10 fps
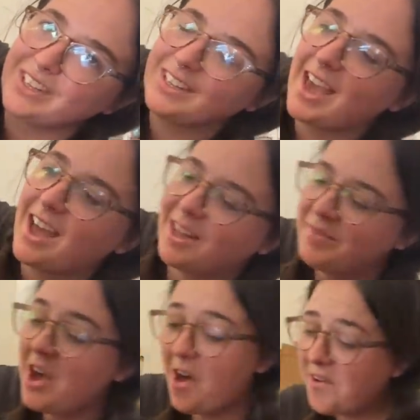Yeah,
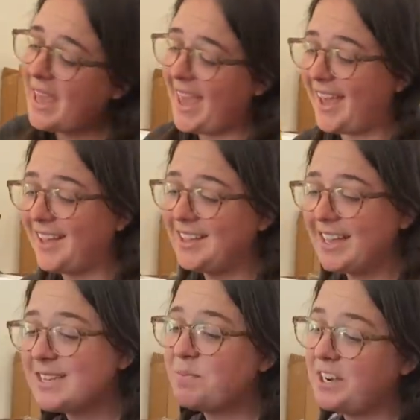okay,
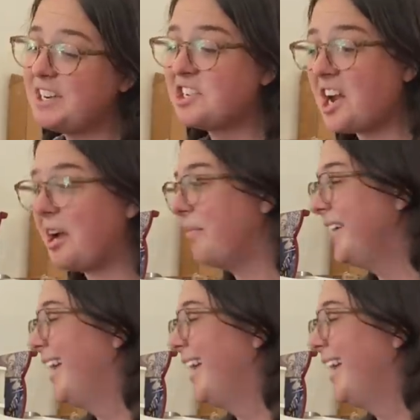it's pretty sharp.